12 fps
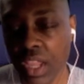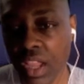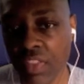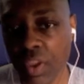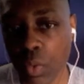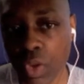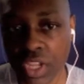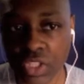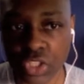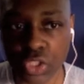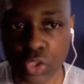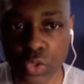that we
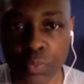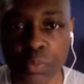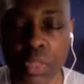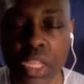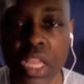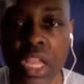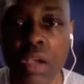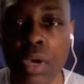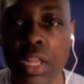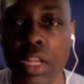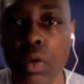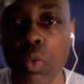consume.
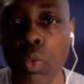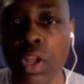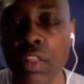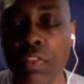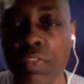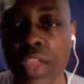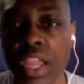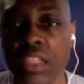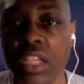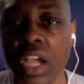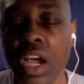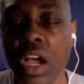But one of the
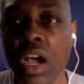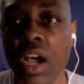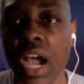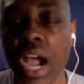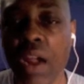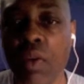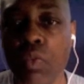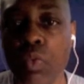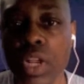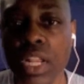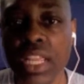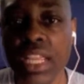things uh, I
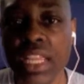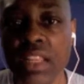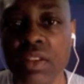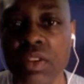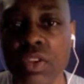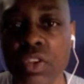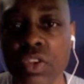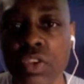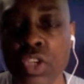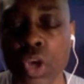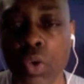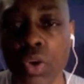really
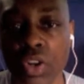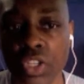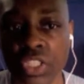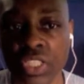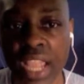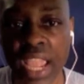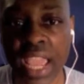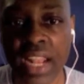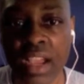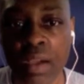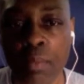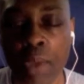don't
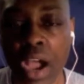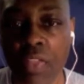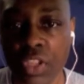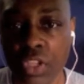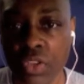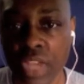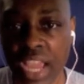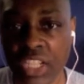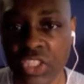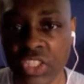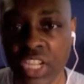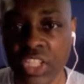understand about the
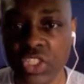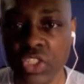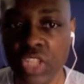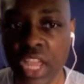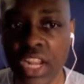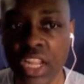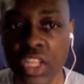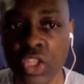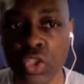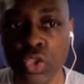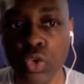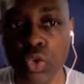United States is that
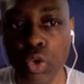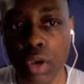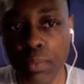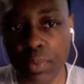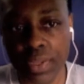Europe